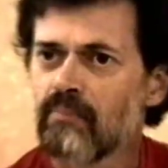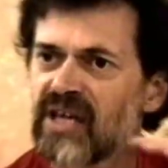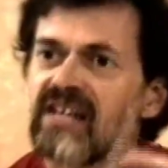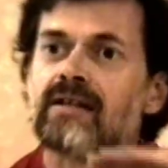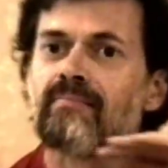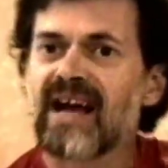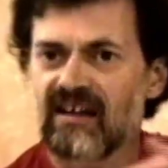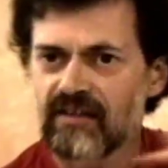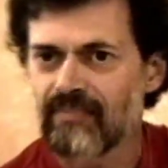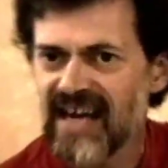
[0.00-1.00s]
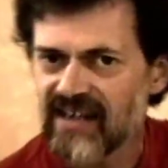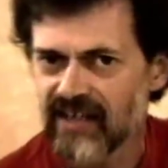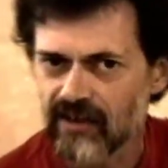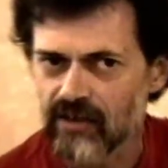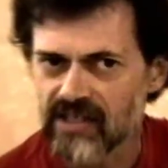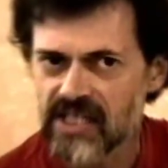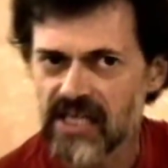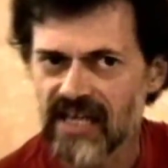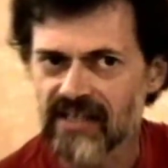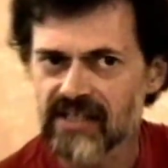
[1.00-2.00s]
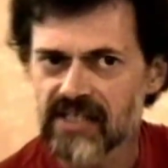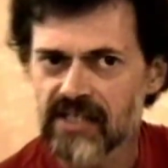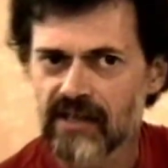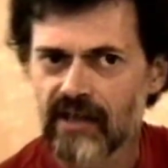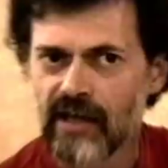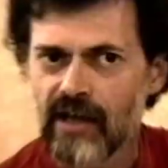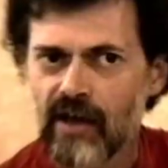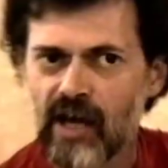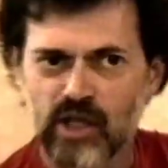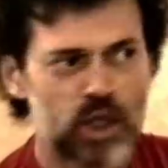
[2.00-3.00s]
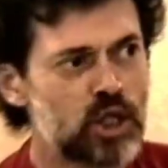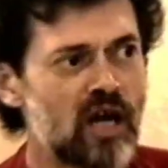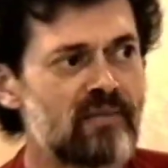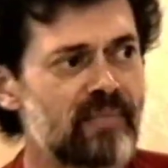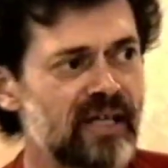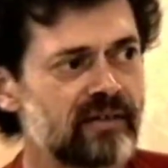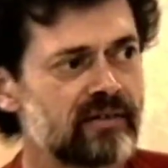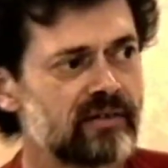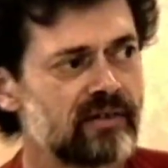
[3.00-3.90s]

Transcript: but in the mathematical sense. A shaman